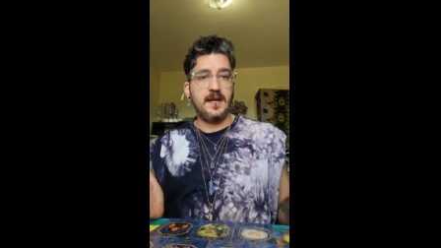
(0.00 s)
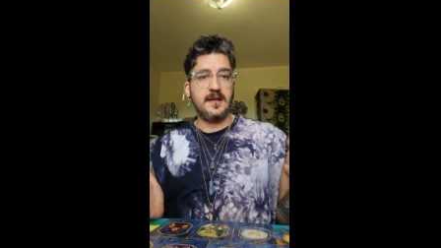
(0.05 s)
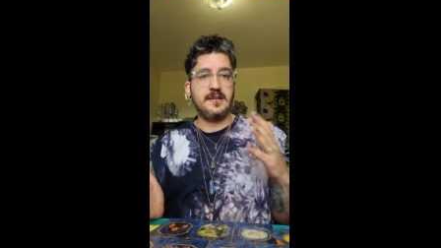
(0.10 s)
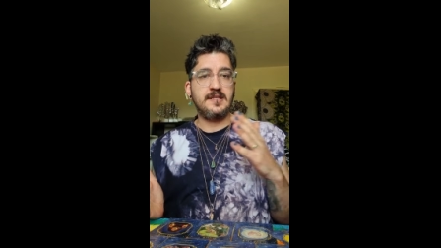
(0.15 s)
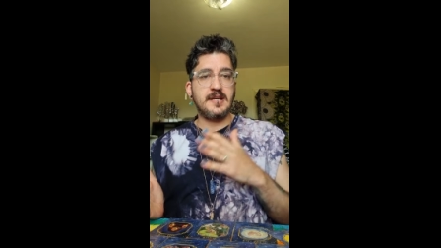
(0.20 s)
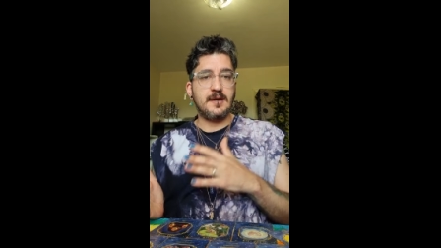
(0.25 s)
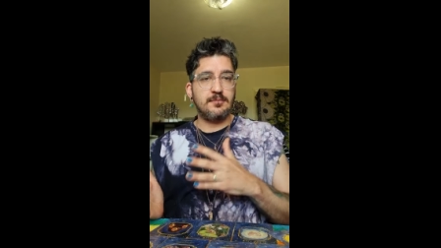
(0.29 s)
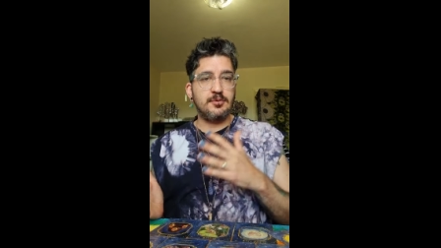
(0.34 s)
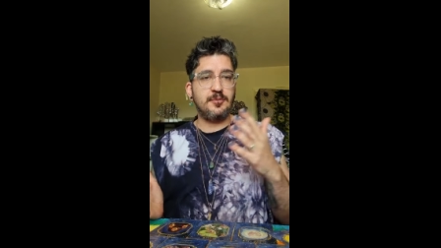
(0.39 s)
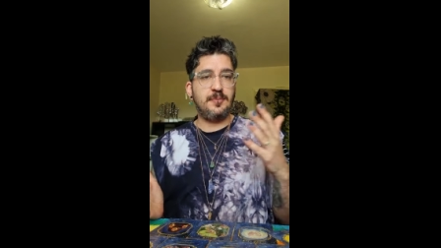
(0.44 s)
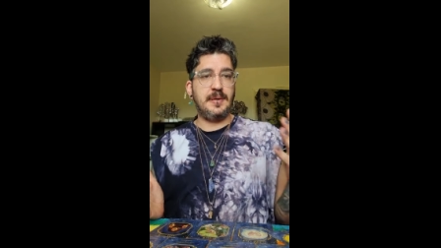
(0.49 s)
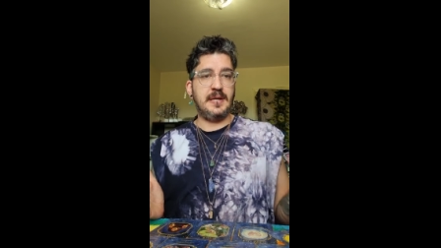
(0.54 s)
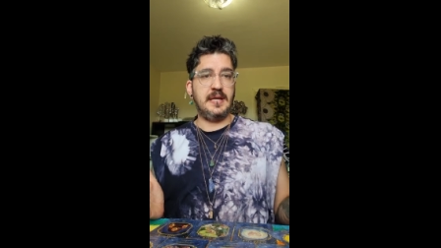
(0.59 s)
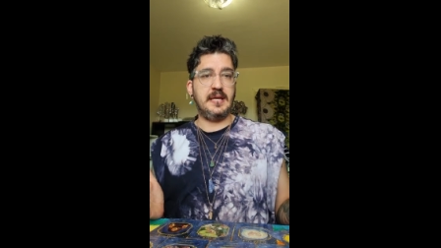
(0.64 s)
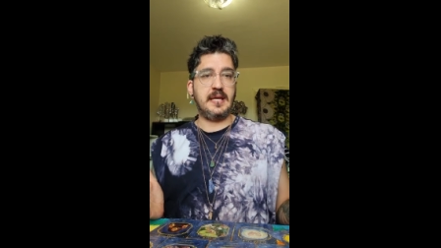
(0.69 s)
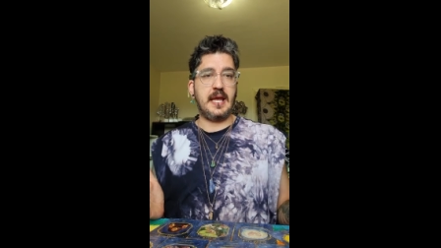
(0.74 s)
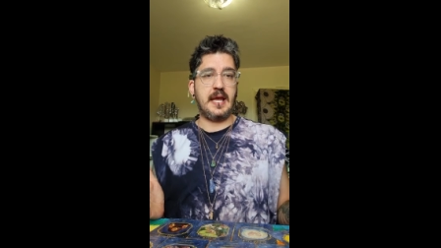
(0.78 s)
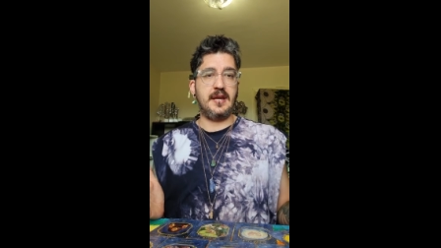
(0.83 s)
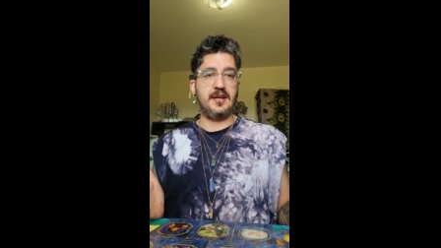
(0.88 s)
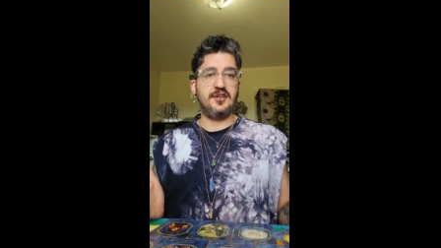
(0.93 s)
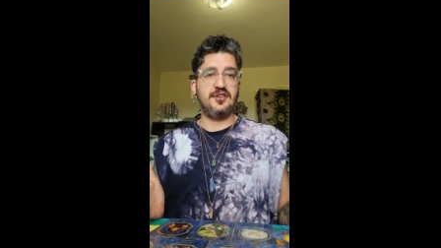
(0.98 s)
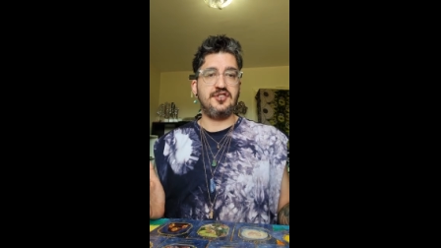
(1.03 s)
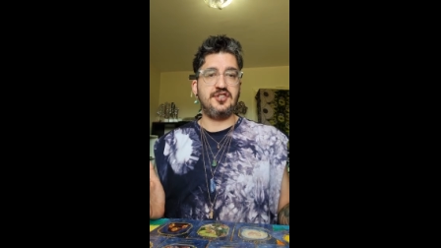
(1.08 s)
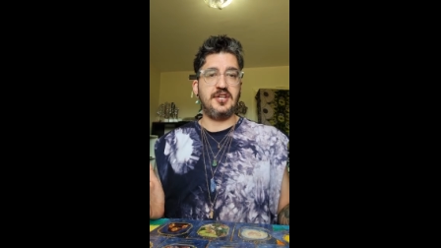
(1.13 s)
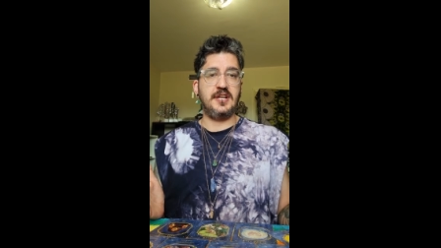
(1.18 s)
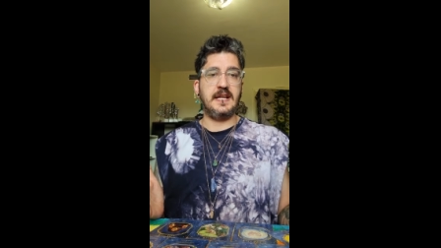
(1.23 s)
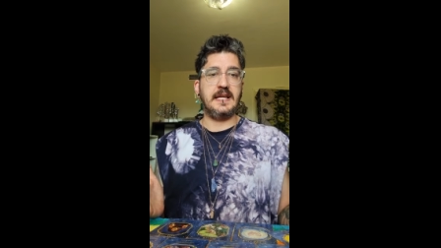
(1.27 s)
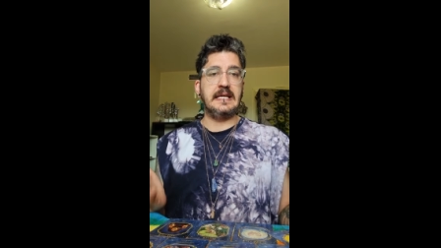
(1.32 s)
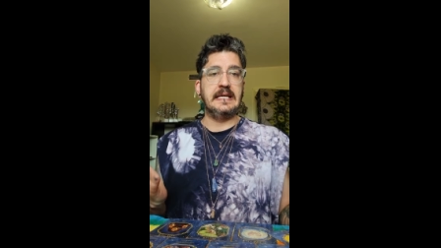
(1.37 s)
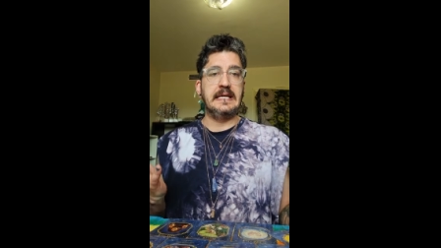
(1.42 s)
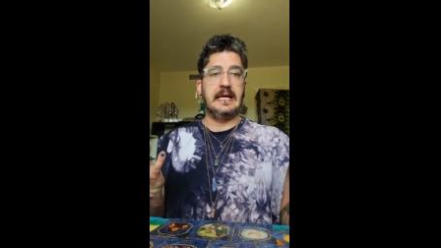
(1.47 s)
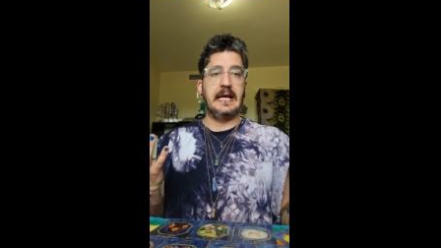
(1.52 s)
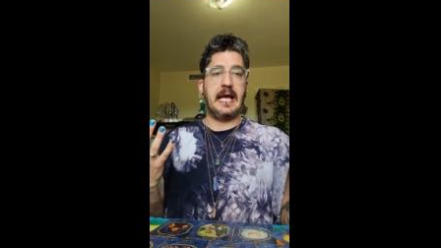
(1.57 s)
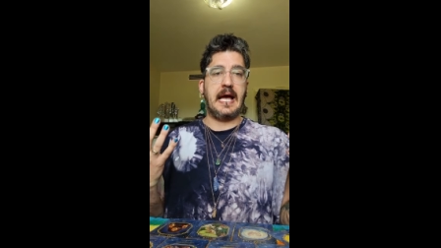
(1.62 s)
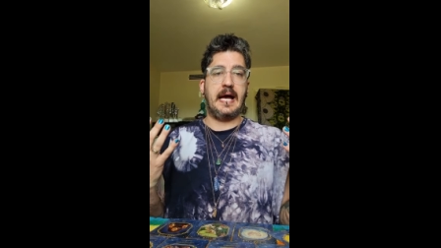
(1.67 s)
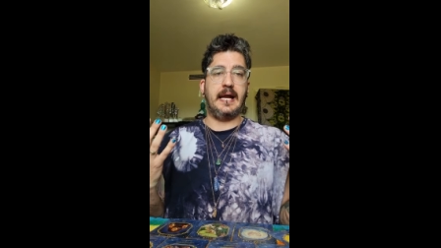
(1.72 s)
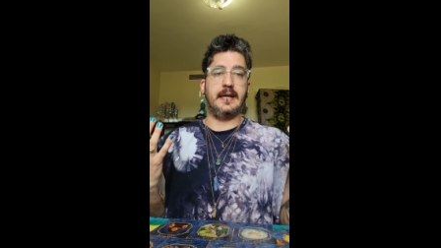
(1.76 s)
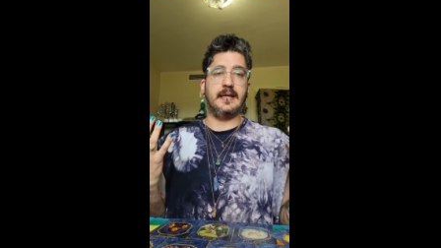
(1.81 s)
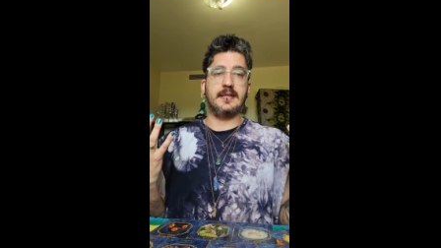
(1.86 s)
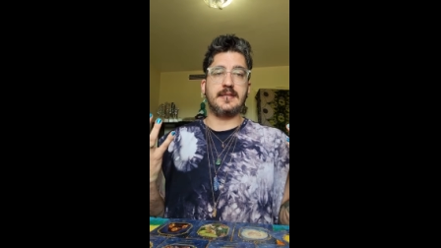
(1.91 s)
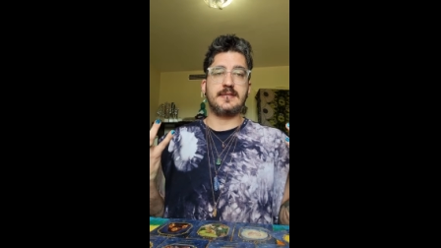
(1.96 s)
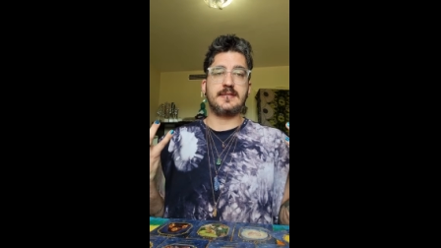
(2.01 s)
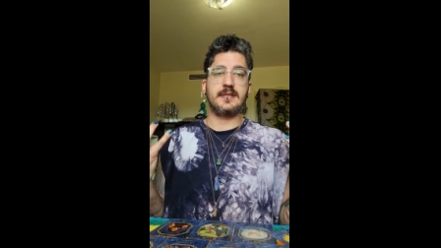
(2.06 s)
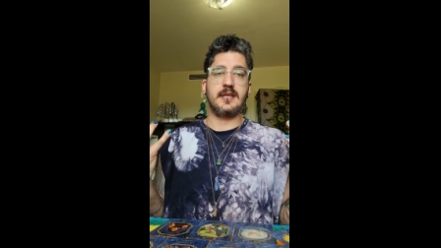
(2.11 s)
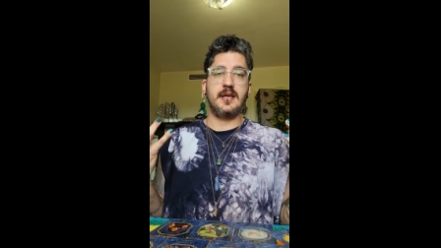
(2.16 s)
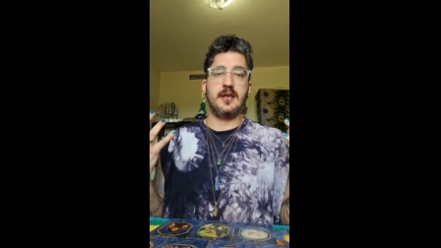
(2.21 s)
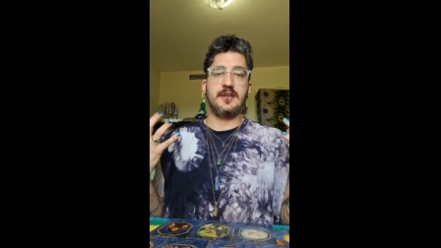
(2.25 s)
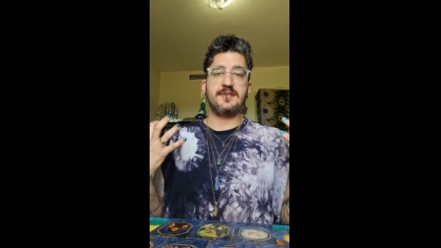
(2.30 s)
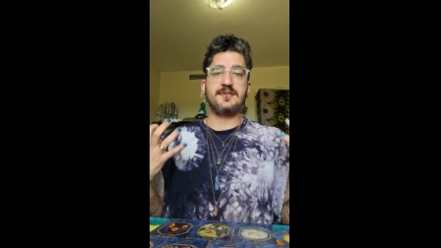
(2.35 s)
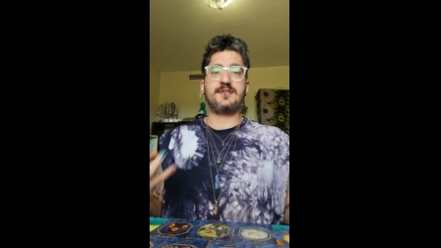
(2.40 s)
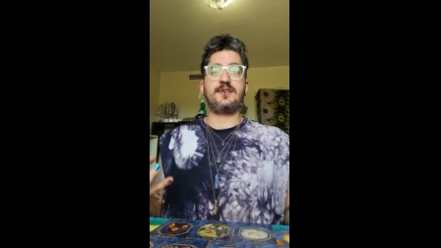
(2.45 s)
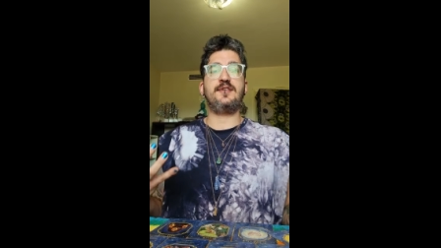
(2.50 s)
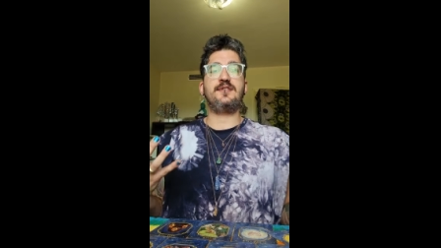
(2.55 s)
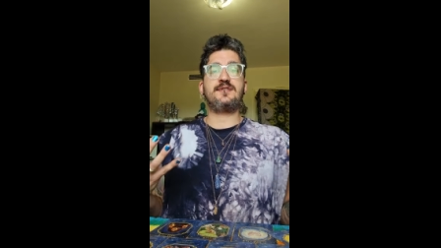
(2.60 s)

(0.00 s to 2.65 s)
double peak energy, and it's so,